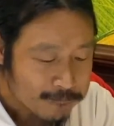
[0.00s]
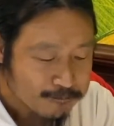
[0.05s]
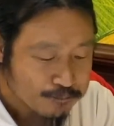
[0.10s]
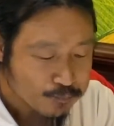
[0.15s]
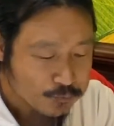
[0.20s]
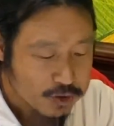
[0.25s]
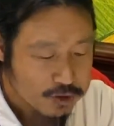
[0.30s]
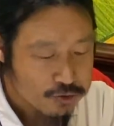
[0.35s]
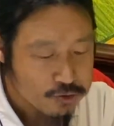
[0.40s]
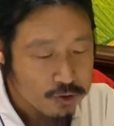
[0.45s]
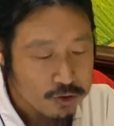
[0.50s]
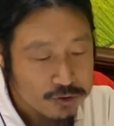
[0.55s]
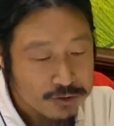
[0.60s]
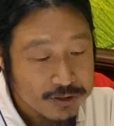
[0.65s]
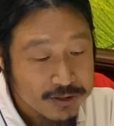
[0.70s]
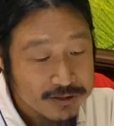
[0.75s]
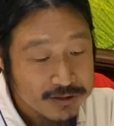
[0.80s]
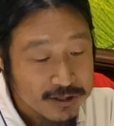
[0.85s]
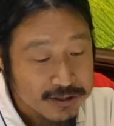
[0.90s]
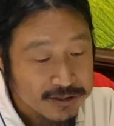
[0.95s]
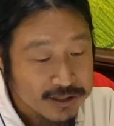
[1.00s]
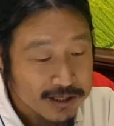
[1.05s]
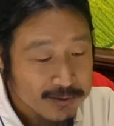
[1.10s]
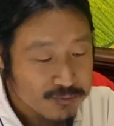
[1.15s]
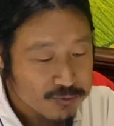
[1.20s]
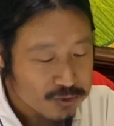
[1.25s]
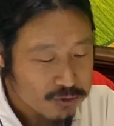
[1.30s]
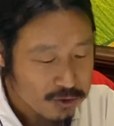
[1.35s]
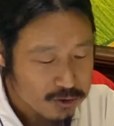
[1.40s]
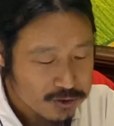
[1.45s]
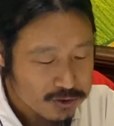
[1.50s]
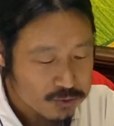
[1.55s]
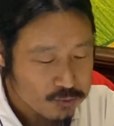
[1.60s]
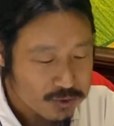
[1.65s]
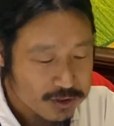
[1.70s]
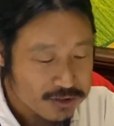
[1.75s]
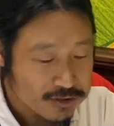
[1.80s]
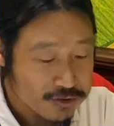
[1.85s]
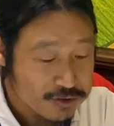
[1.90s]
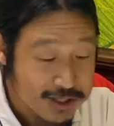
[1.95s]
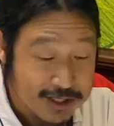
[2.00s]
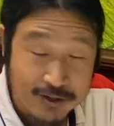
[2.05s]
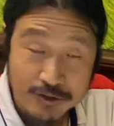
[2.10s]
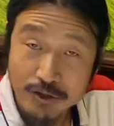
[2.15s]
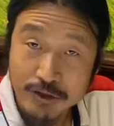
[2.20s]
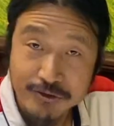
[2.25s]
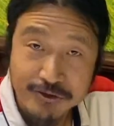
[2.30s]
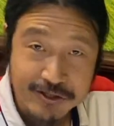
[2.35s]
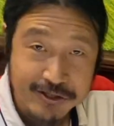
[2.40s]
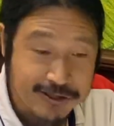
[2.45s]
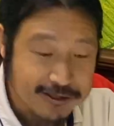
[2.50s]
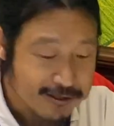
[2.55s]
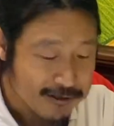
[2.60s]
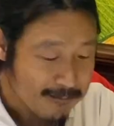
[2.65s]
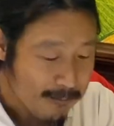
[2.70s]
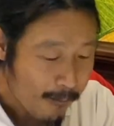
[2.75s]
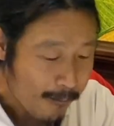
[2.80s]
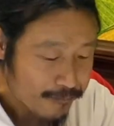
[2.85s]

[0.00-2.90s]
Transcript: The sauce is the same sauce with genital chicken.